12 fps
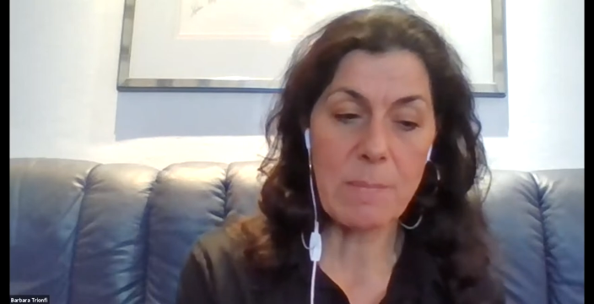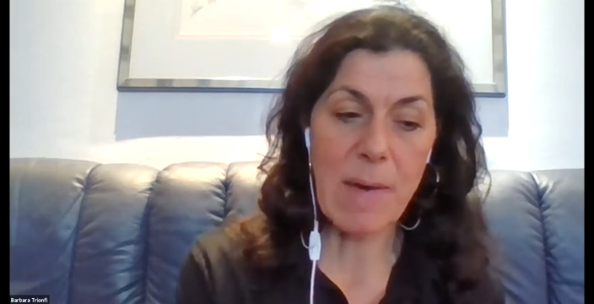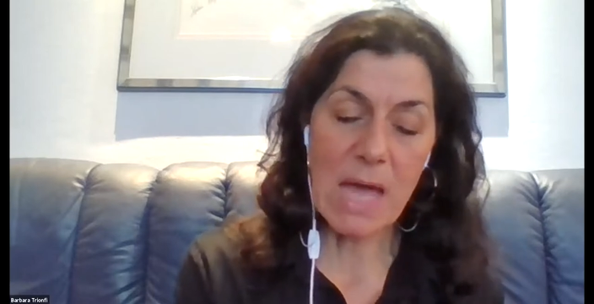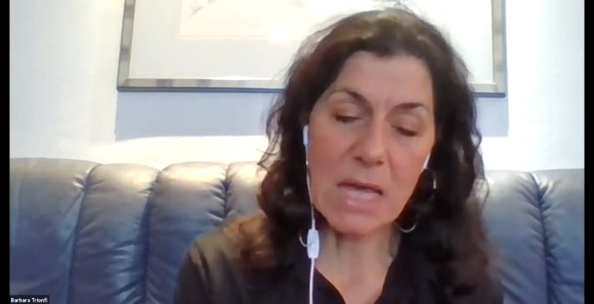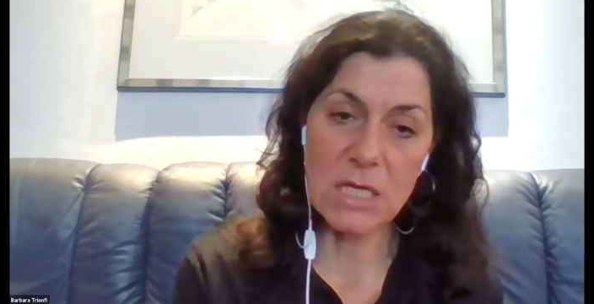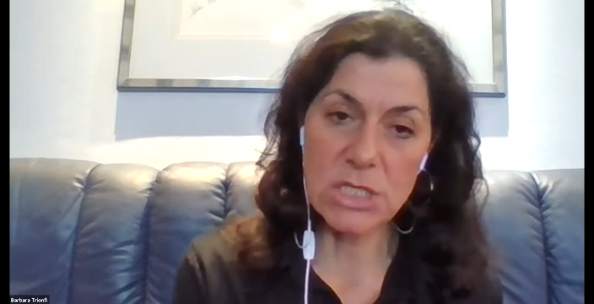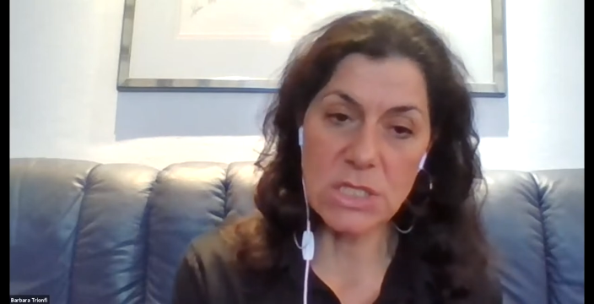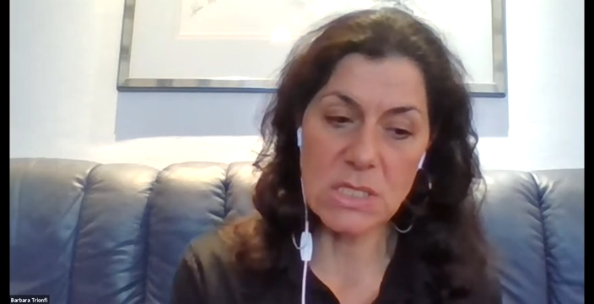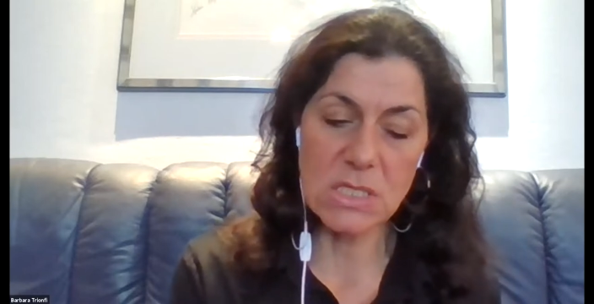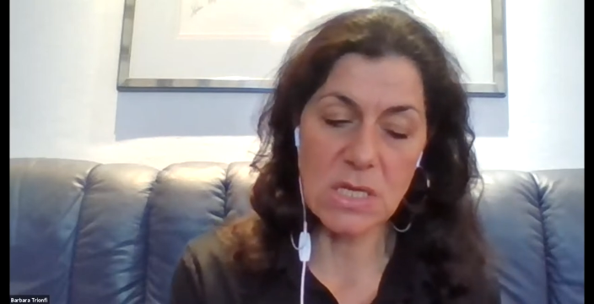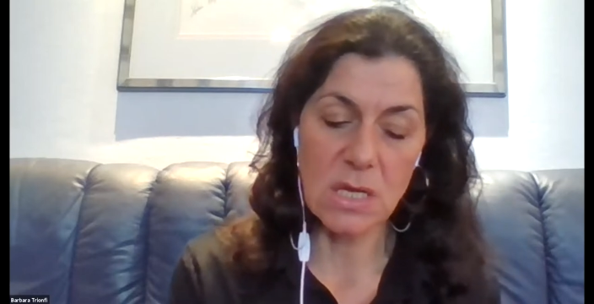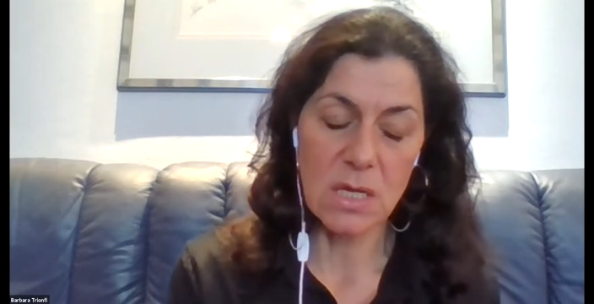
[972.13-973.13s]

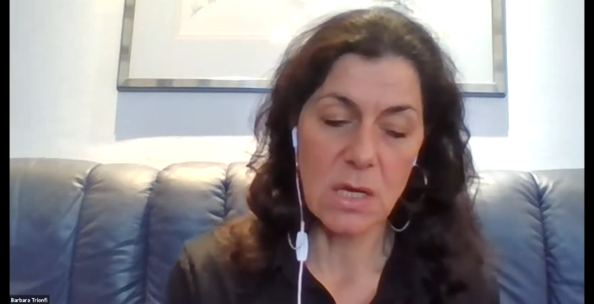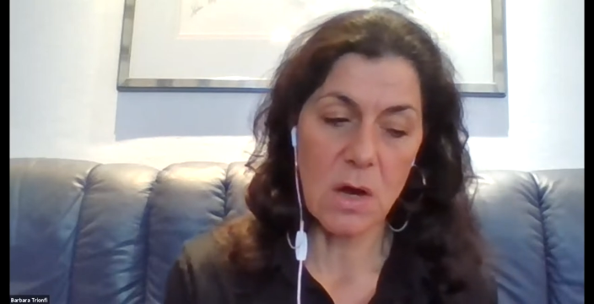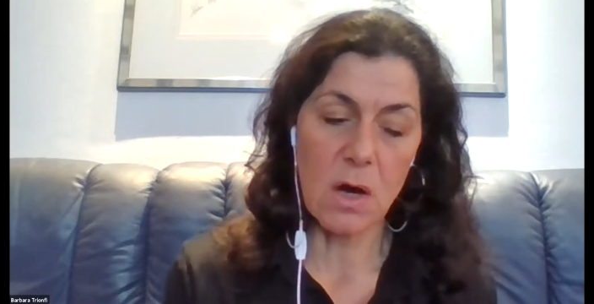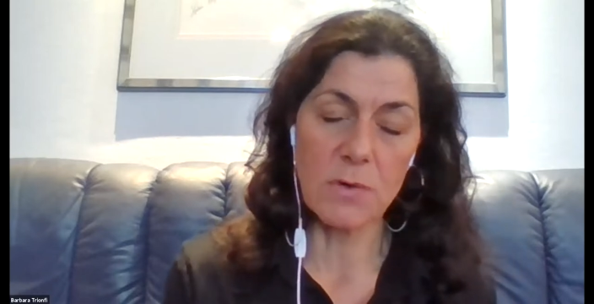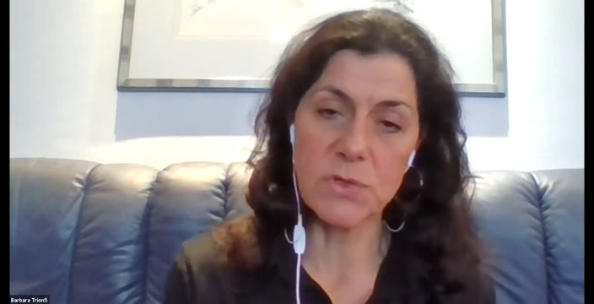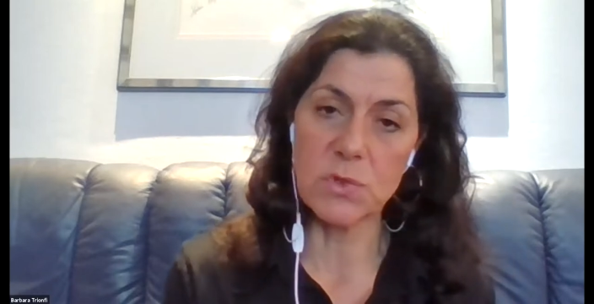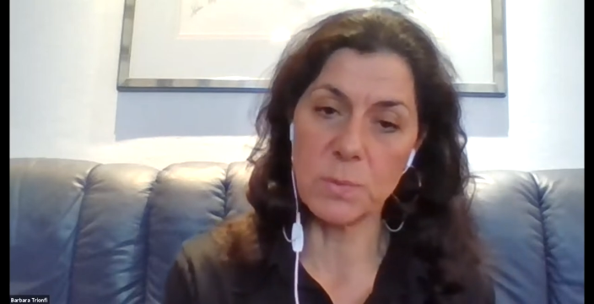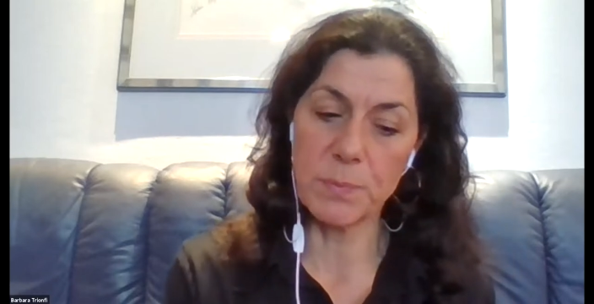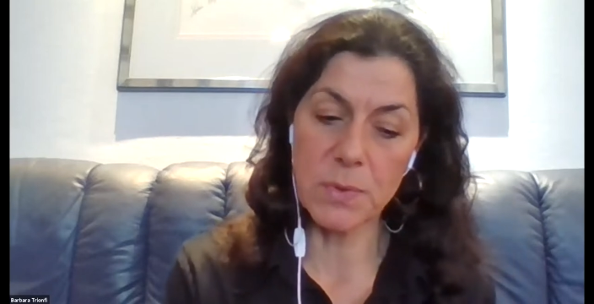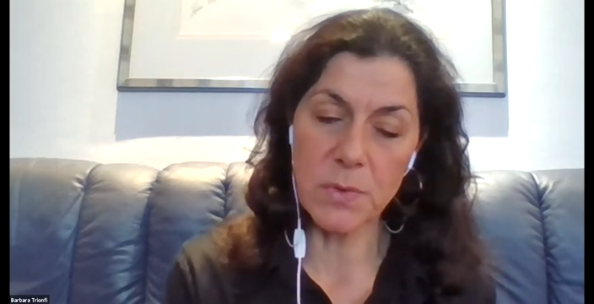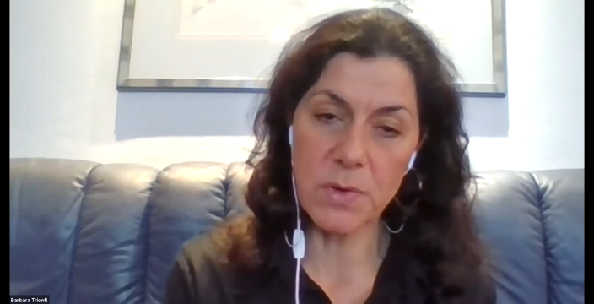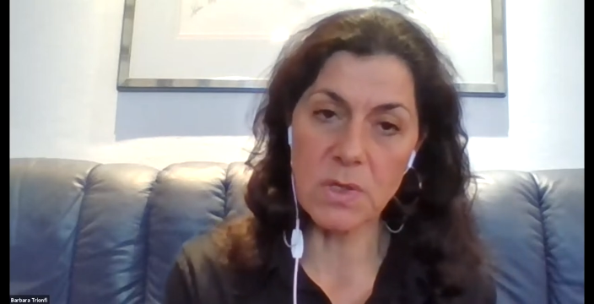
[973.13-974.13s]
packages of
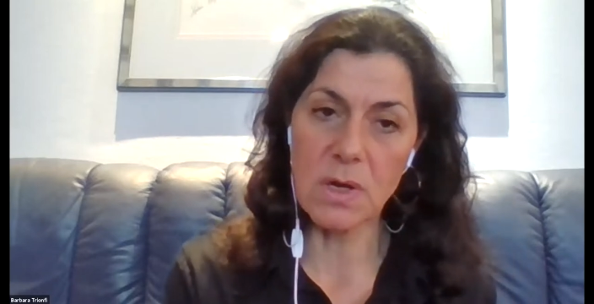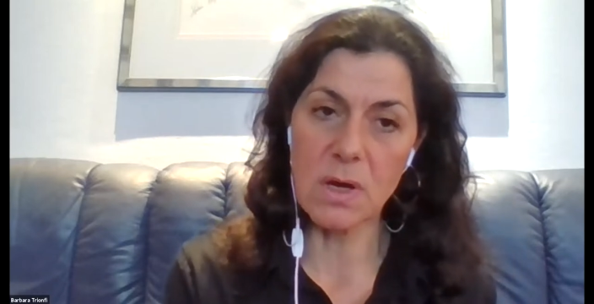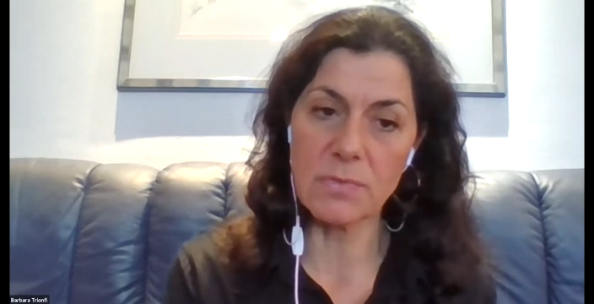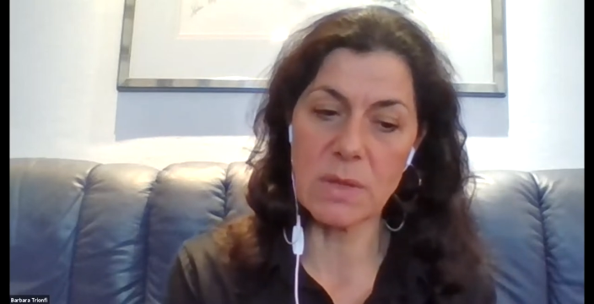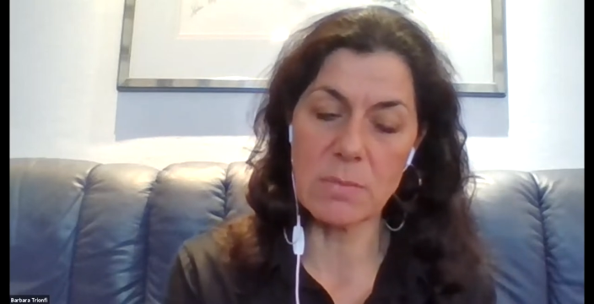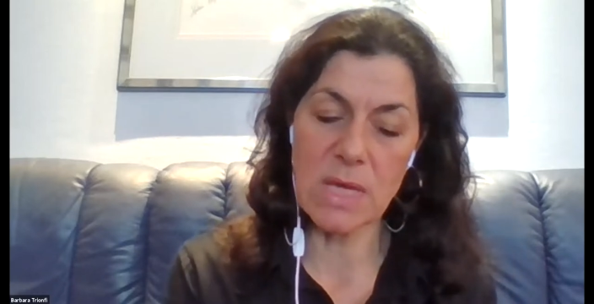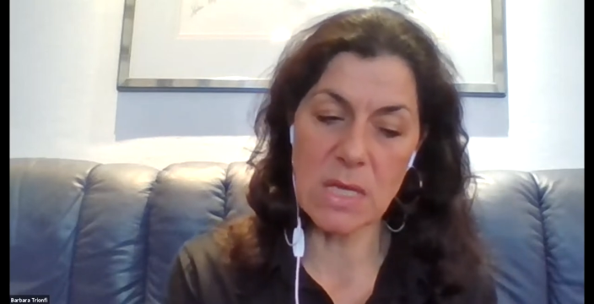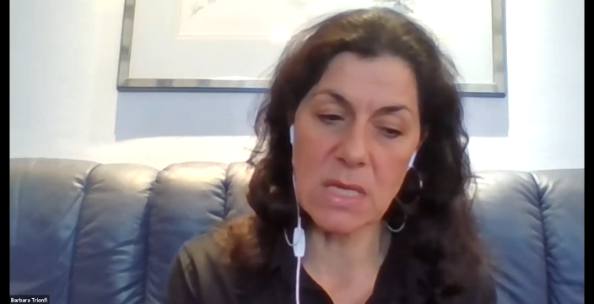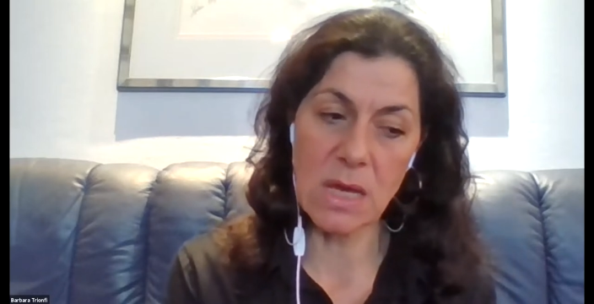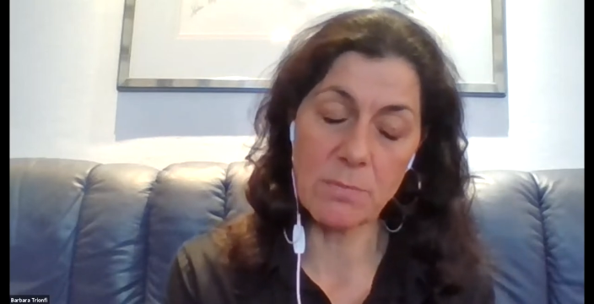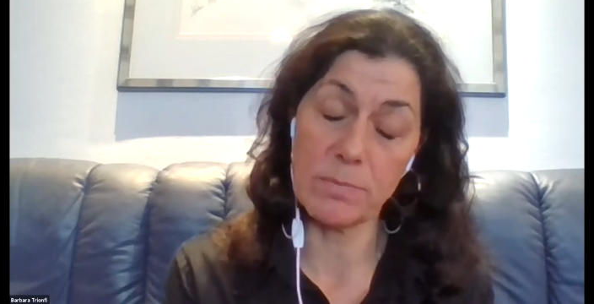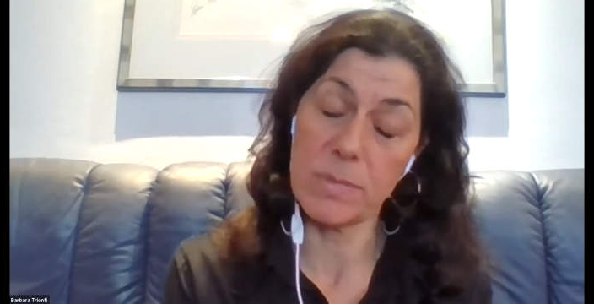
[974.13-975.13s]
support of the
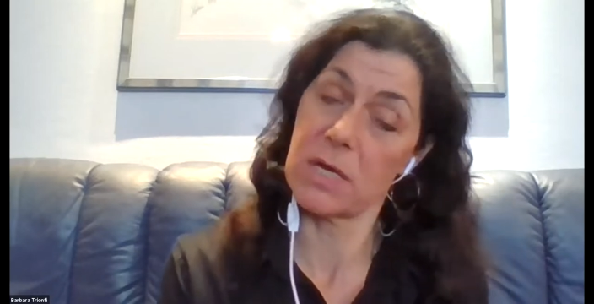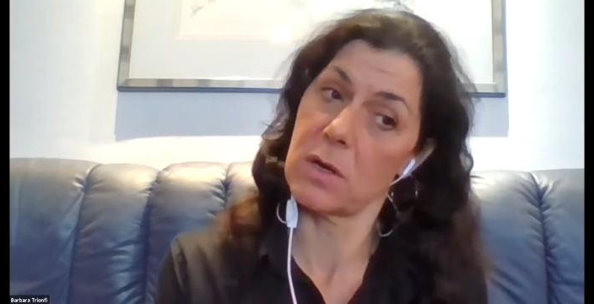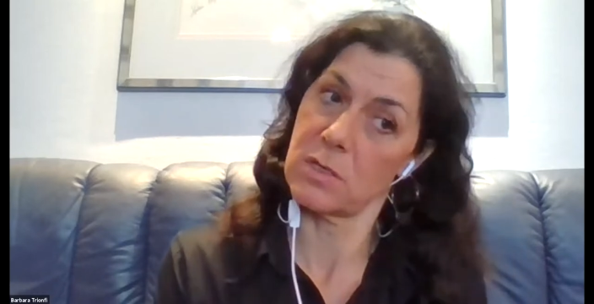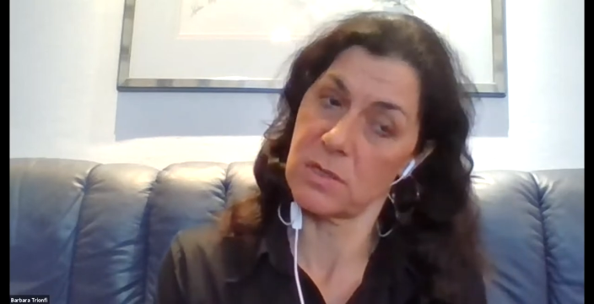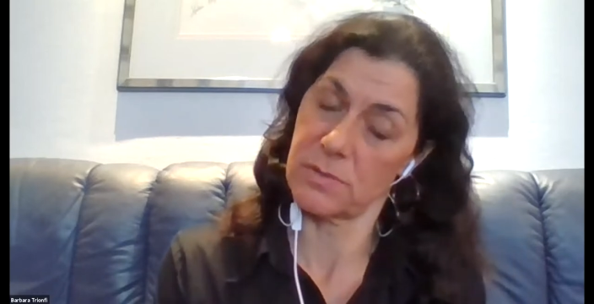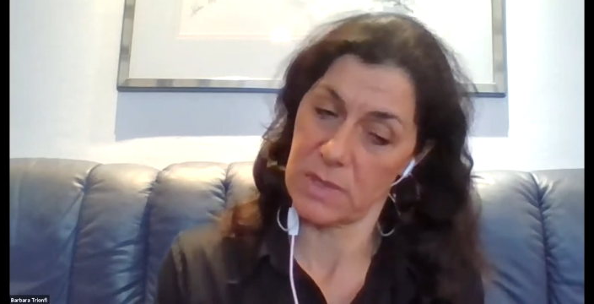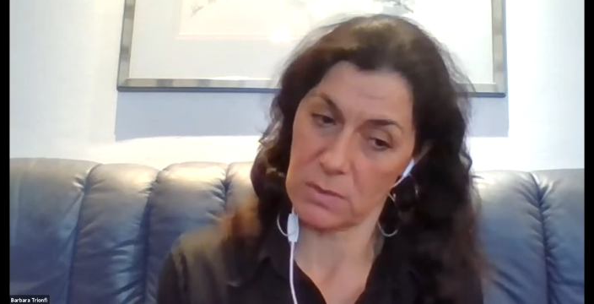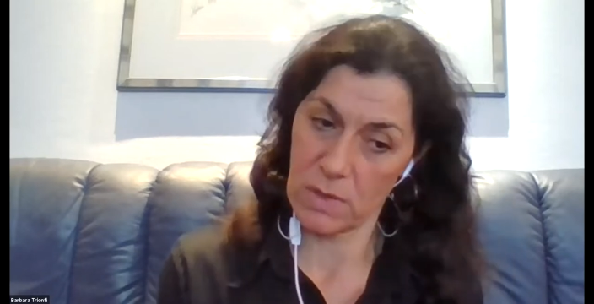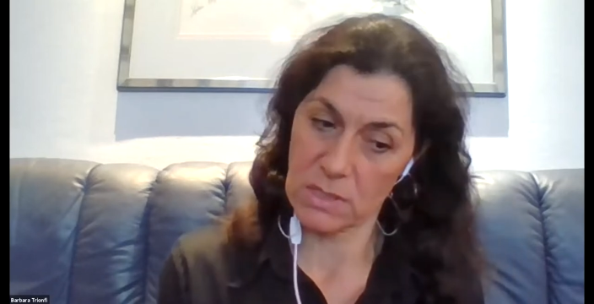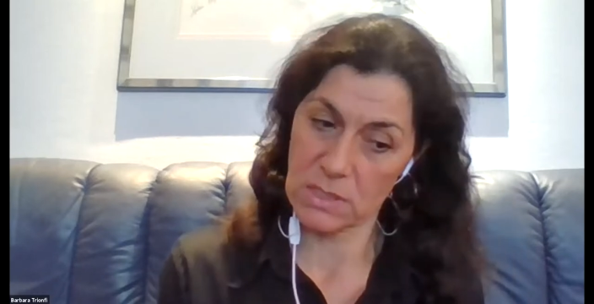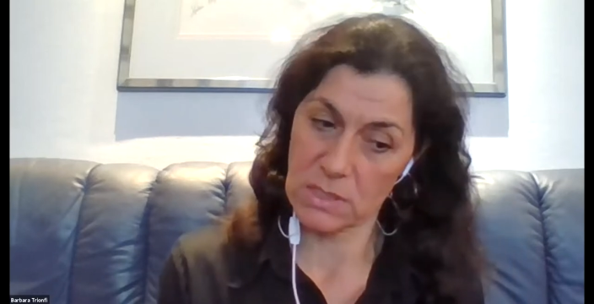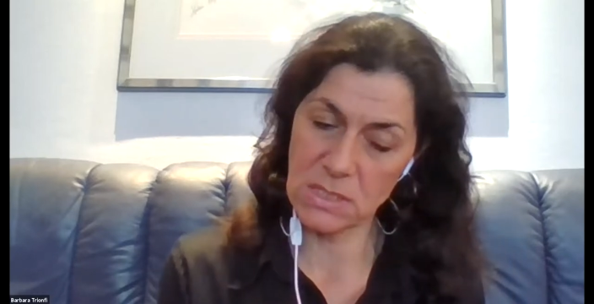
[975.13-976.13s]
media because of the
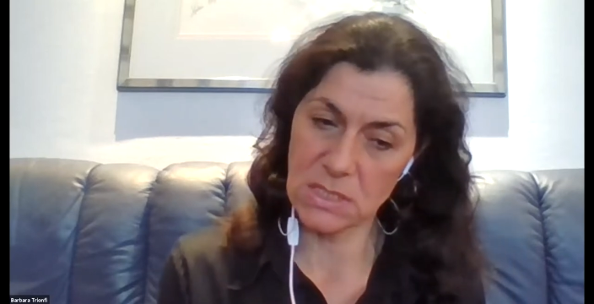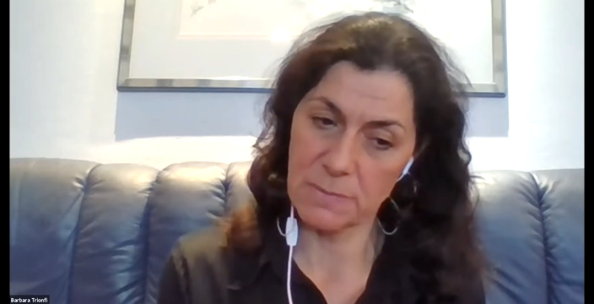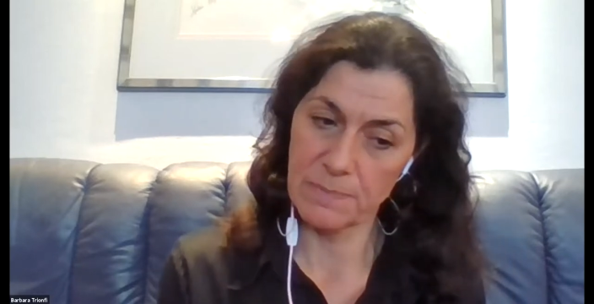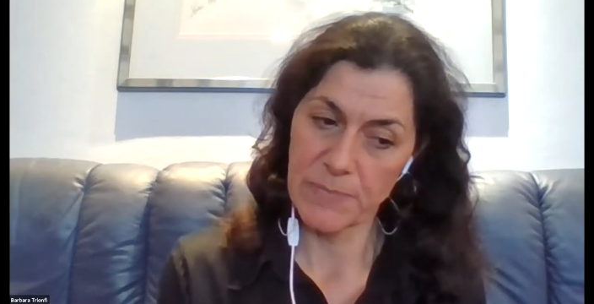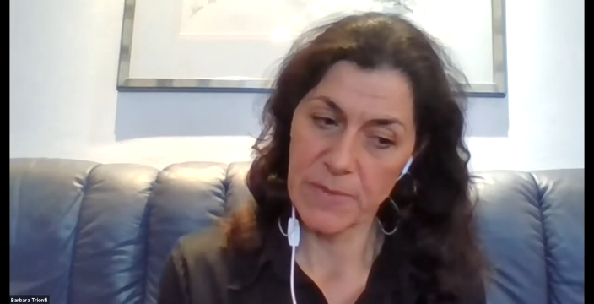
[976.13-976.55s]
crisis